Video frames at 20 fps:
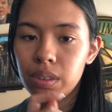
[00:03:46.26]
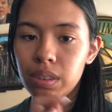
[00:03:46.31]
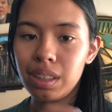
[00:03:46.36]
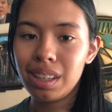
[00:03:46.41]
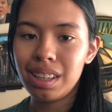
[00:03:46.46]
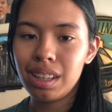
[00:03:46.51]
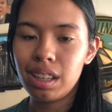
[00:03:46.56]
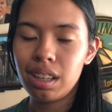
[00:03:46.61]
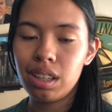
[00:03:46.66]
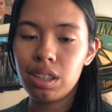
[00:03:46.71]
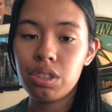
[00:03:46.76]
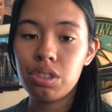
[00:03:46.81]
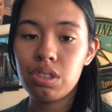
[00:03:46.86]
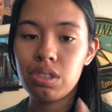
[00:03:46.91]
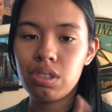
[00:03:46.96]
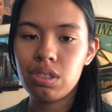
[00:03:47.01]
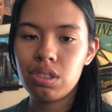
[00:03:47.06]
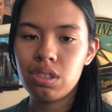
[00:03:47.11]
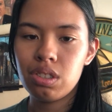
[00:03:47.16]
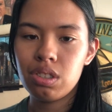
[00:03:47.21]
aka
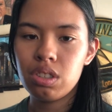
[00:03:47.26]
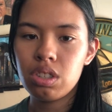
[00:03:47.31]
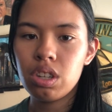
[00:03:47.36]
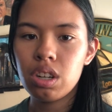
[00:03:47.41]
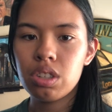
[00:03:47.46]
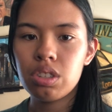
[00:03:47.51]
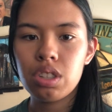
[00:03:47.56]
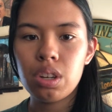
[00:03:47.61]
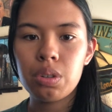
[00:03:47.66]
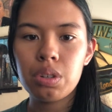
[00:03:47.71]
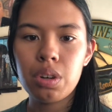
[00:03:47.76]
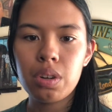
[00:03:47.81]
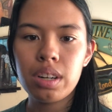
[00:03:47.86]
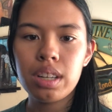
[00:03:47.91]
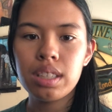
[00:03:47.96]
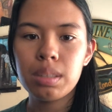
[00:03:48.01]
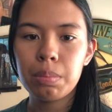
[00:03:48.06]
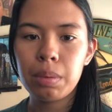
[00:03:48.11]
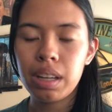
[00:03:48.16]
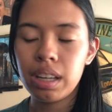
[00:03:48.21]
Joe
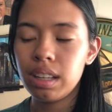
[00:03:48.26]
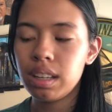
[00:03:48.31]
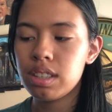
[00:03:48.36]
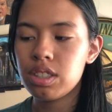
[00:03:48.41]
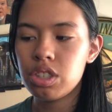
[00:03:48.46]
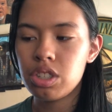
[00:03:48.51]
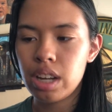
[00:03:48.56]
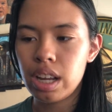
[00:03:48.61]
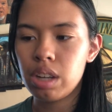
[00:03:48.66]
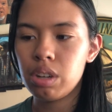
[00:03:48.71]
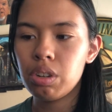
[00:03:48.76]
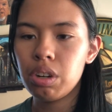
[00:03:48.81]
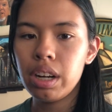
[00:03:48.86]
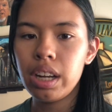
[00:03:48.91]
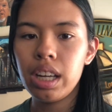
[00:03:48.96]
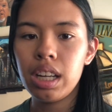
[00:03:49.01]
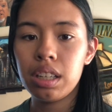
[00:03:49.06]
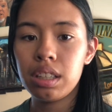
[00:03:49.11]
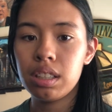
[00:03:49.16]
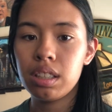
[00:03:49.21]
Jonas, playing as Shane
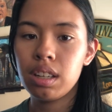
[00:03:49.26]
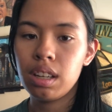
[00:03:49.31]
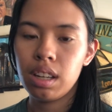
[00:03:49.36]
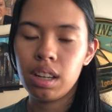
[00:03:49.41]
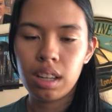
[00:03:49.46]
Gray in